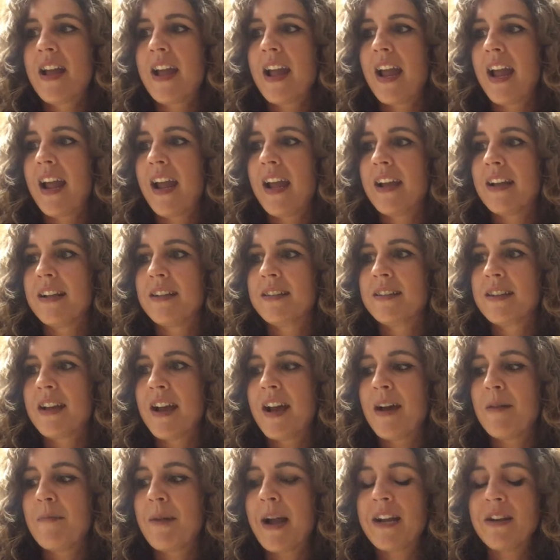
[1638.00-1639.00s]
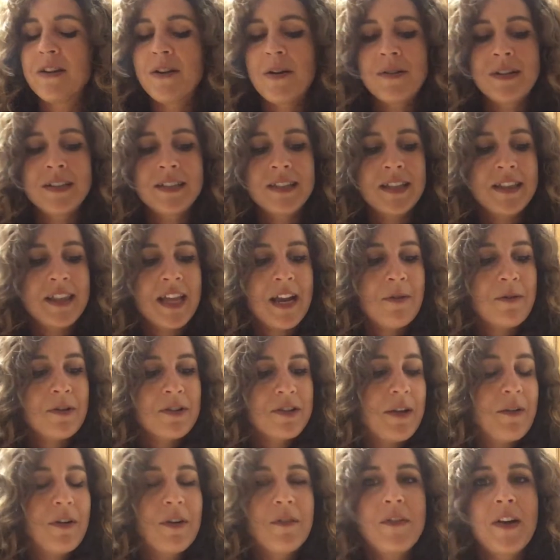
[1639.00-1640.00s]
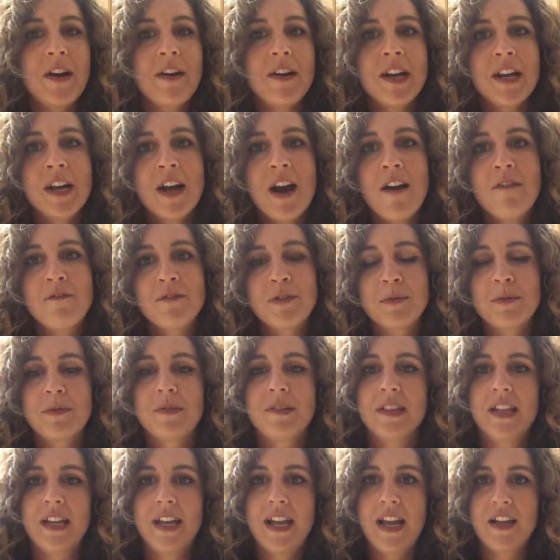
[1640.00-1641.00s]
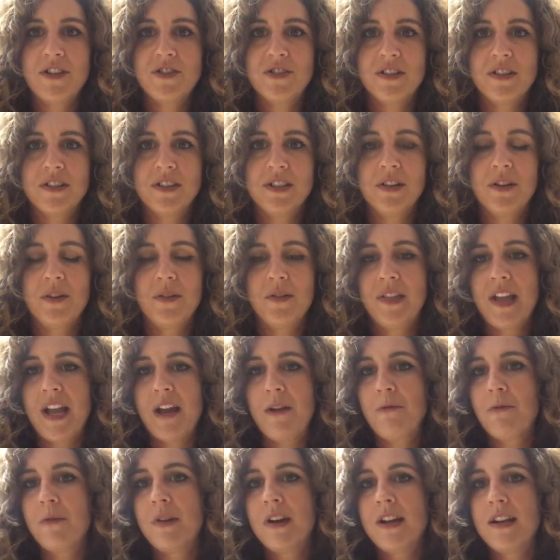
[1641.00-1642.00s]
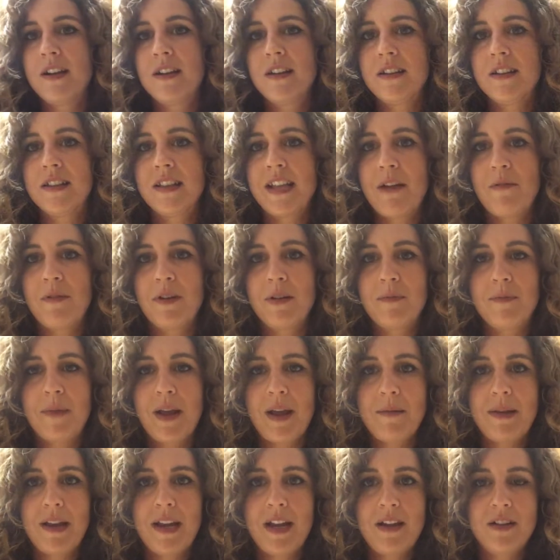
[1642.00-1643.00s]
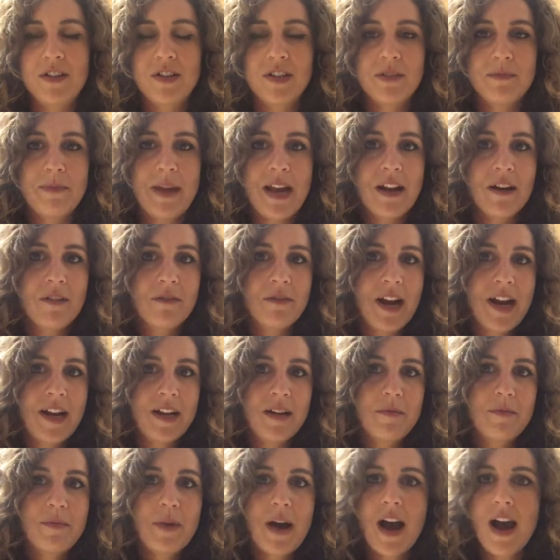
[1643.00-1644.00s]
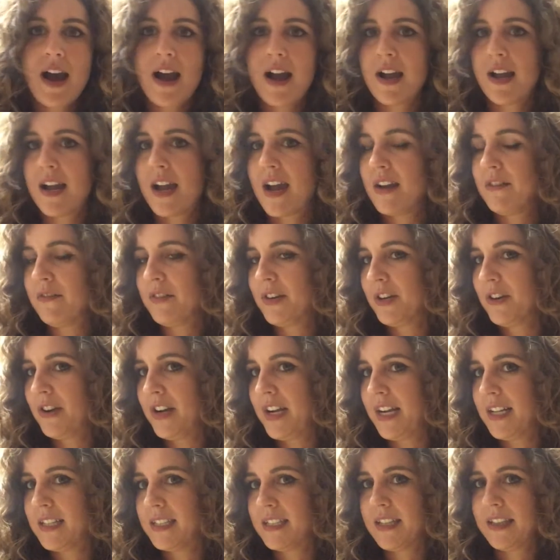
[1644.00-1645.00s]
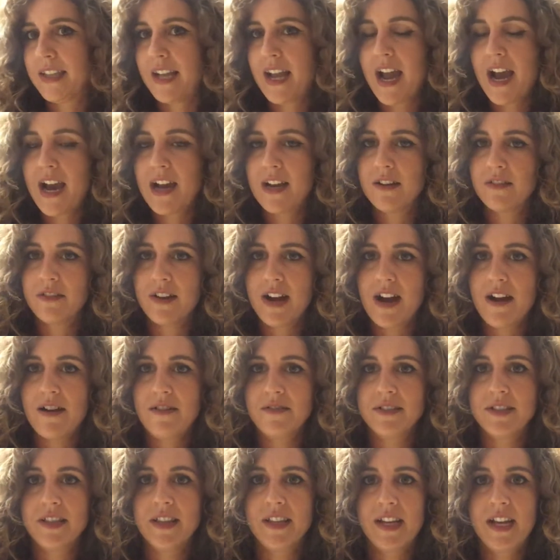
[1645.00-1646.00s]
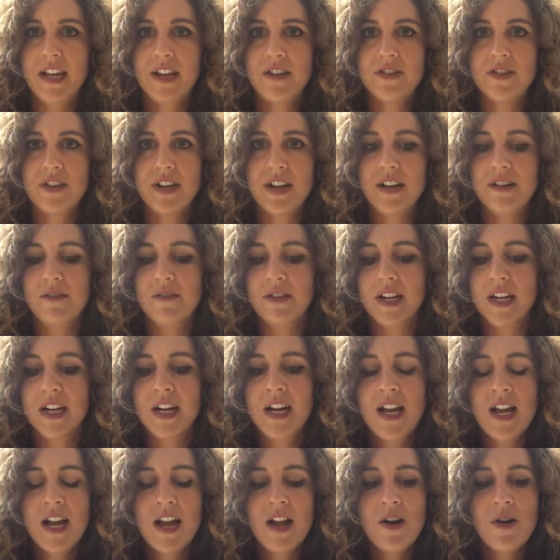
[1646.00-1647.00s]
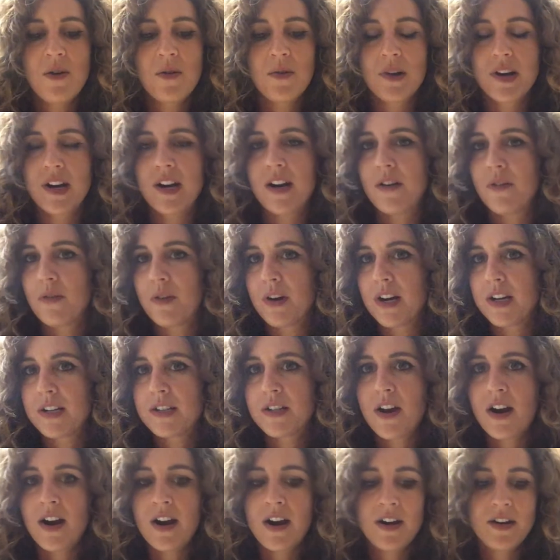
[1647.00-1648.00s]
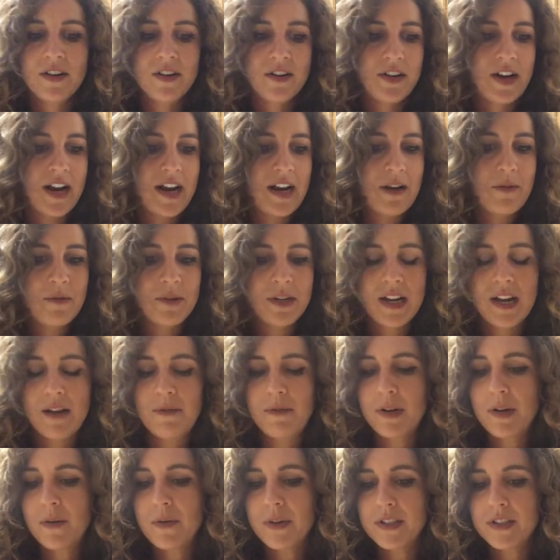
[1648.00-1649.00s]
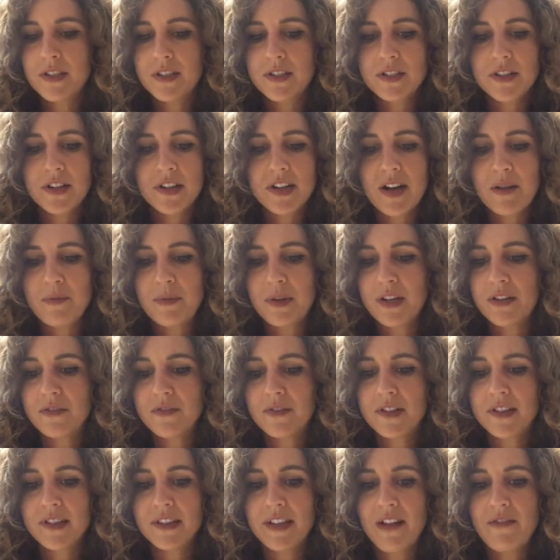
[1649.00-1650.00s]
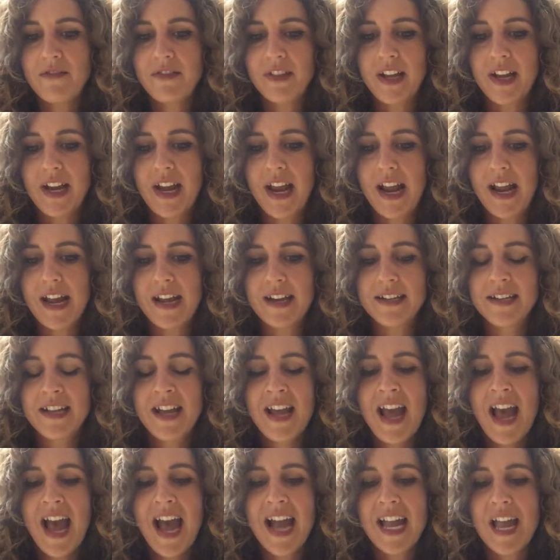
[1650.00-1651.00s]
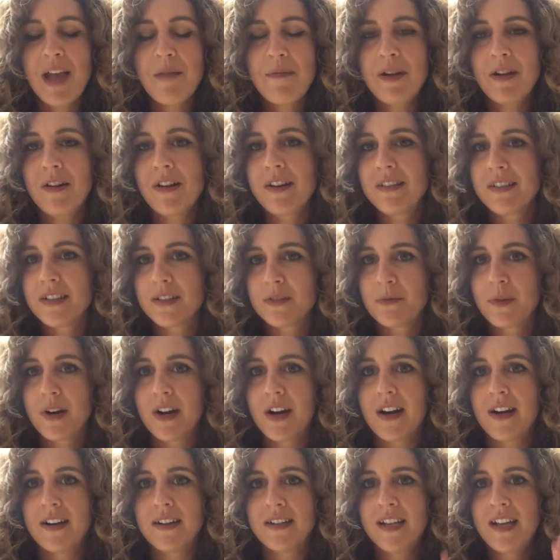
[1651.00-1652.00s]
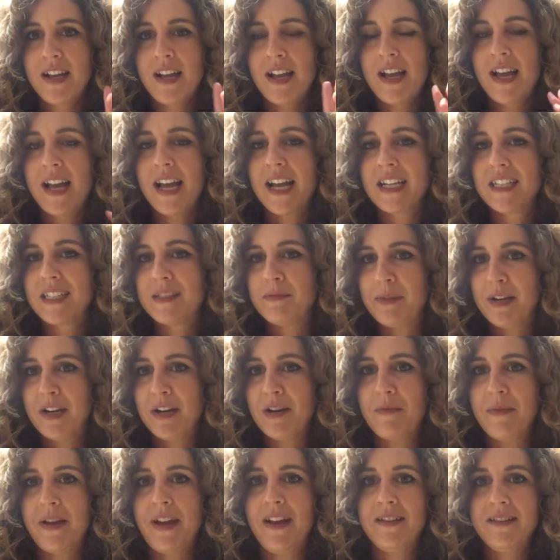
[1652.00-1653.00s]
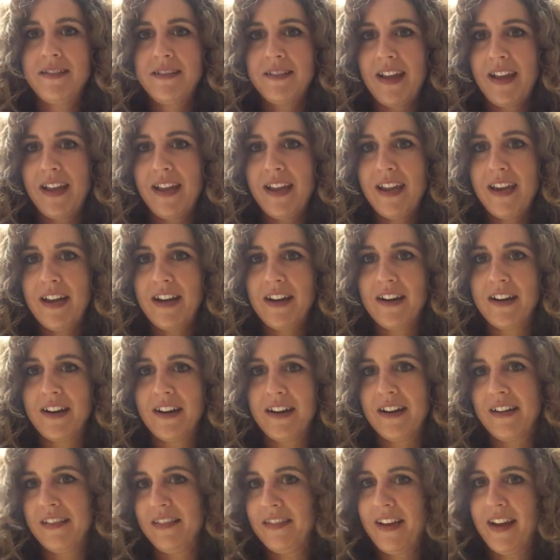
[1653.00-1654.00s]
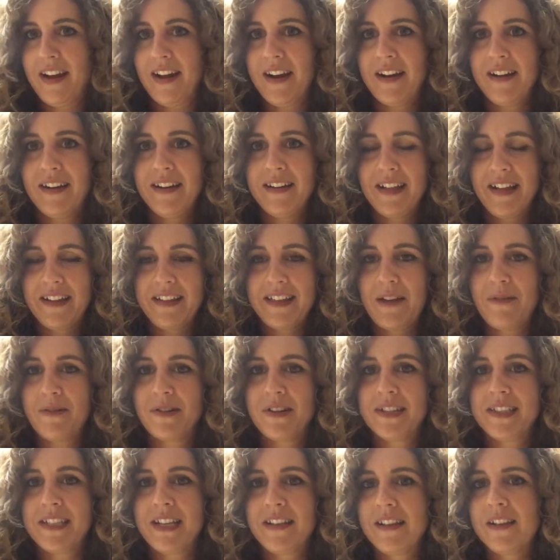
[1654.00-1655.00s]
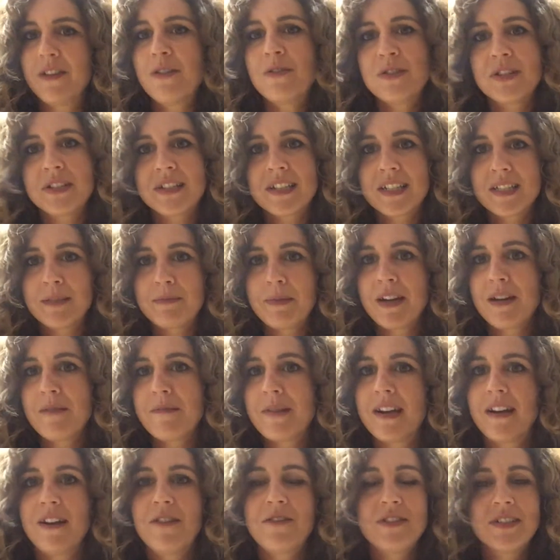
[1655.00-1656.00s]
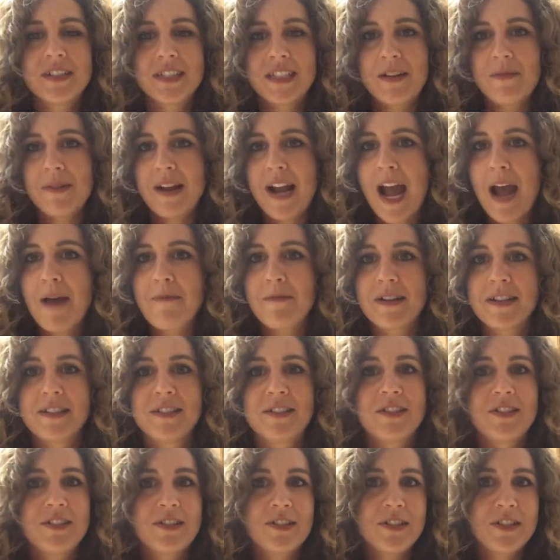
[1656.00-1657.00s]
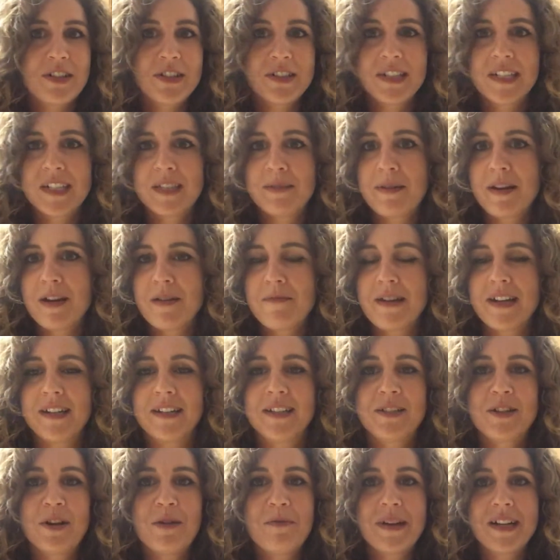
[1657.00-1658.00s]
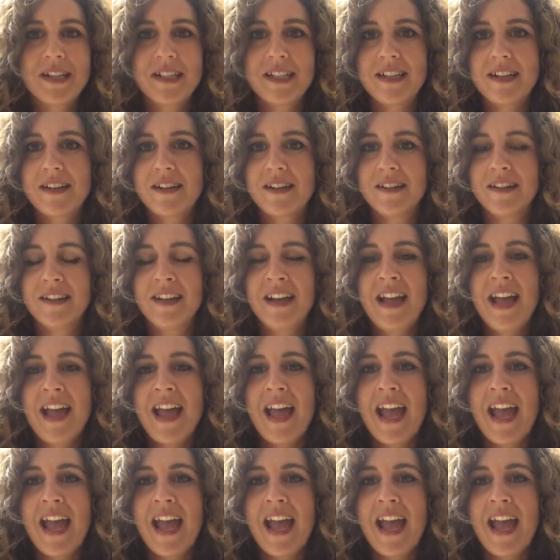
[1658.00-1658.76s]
And I noticed that they were very comfortable in the kitchen. So they would maybe just make a random pie out of ingredients that they had around the kitchen, or a tart, and it would always just turn out beautiful and lovely. And I kept hearing this word experiment, like, here and there. Like, they were just saying, like, oh, just experiment. Oh, just see what happens. Just experiment. It's no big deal.